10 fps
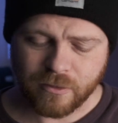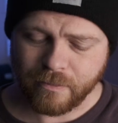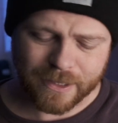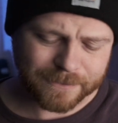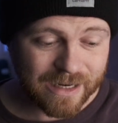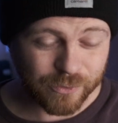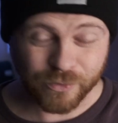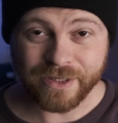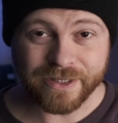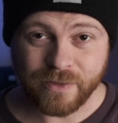but I
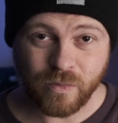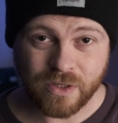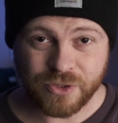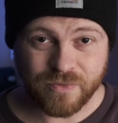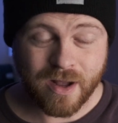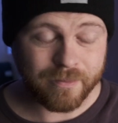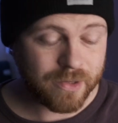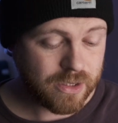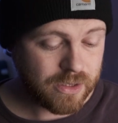really didn't want to drop